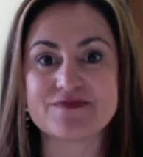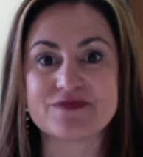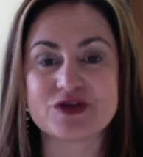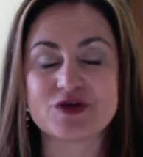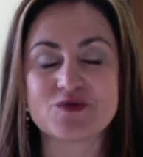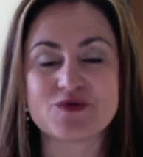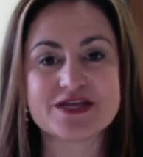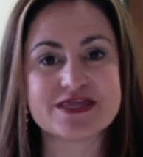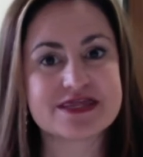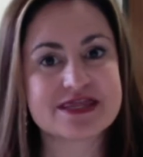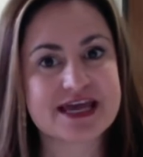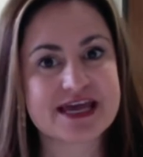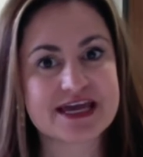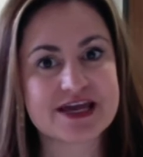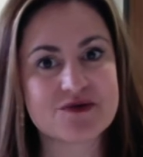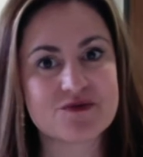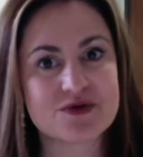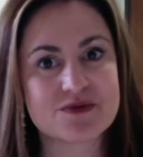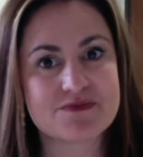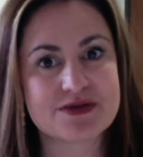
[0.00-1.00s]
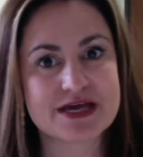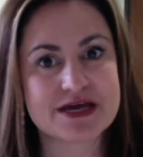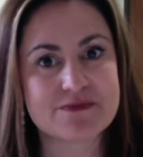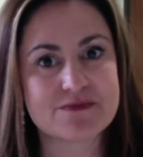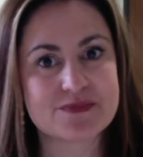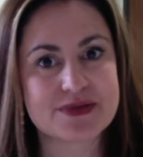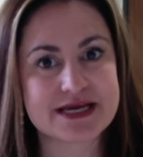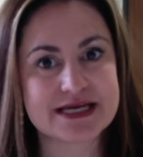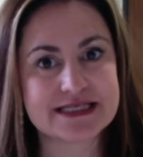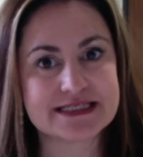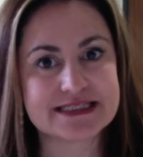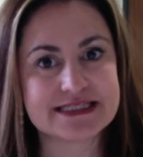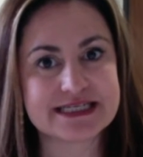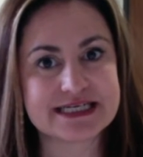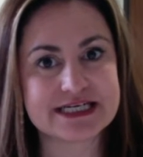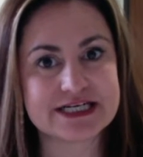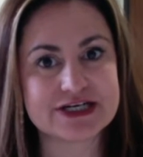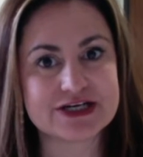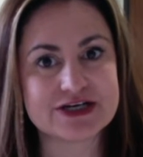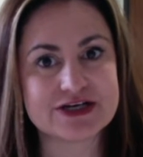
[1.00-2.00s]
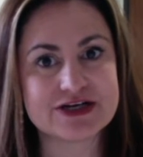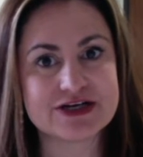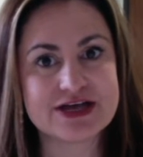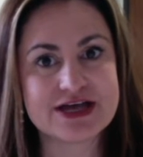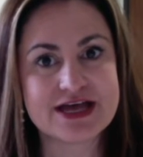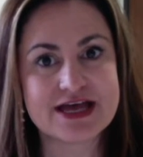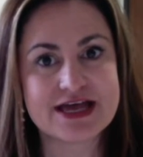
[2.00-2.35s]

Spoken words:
You wouldn't think it would be a big deal